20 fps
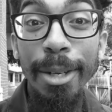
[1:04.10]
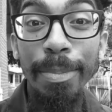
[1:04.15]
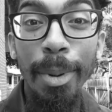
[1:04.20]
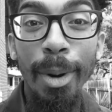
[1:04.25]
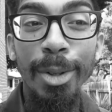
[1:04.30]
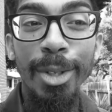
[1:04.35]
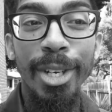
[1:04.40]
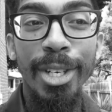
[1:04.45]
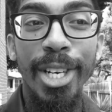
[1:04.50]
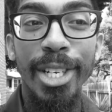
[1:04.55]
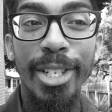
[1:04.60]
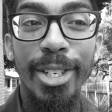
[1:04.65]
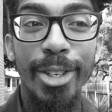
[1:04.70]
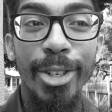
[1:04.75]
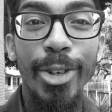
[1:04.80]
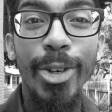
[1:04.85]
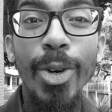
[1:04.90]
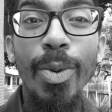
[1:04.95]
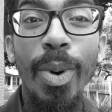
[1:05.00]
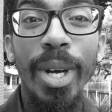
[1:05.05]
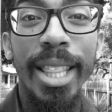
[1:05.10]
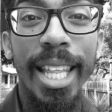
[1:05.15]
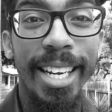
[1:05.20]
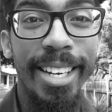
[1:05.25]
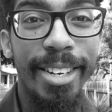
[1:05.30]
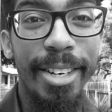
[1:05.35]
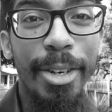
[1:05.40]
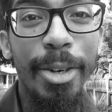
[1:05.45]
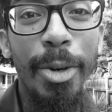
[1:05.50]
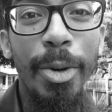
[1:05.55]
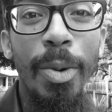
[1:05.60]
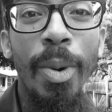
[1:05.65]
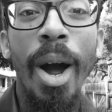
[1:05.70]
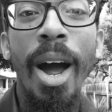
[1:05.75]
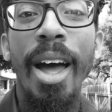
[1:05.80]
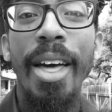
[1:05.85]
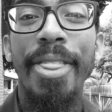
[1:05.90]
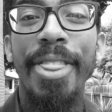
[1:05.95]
supposed to just do what they do.